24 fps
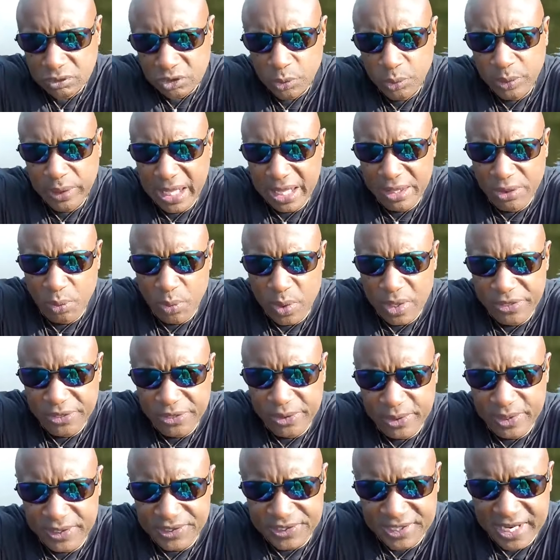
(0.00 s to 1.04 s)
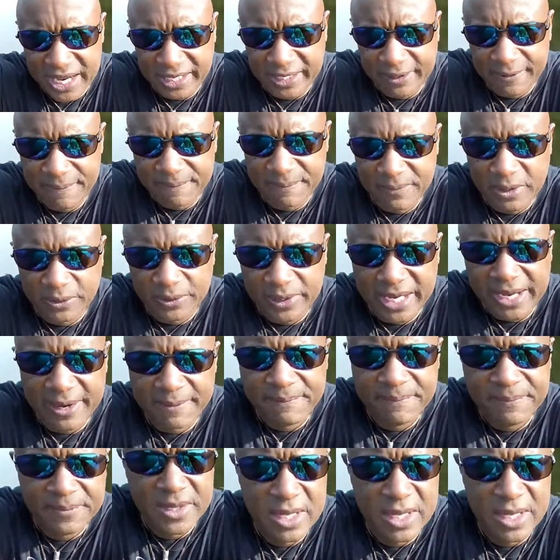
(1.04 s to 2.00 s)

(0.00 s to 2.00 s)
without the 132nd, okay?